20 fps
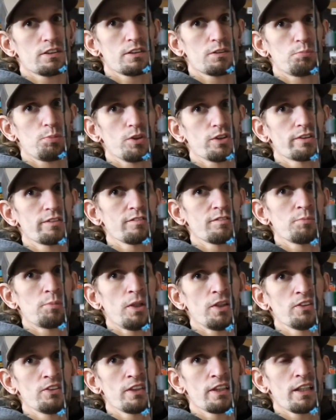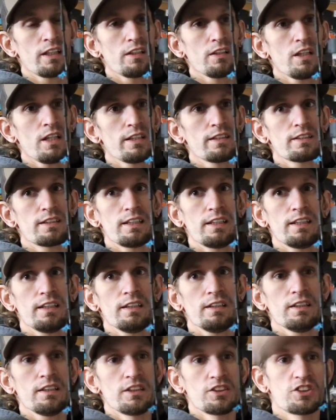Push of a button, you got a light
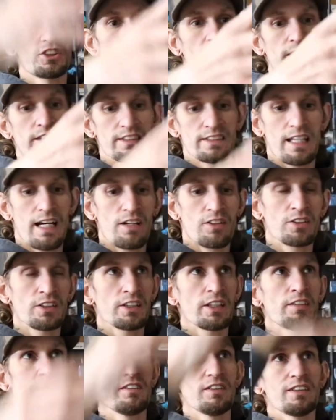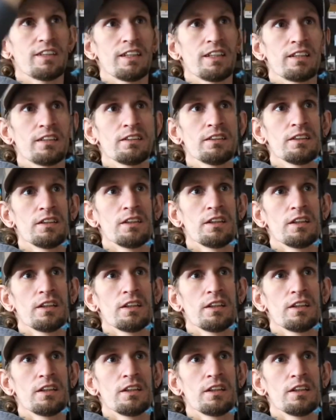there. It shines down on everything.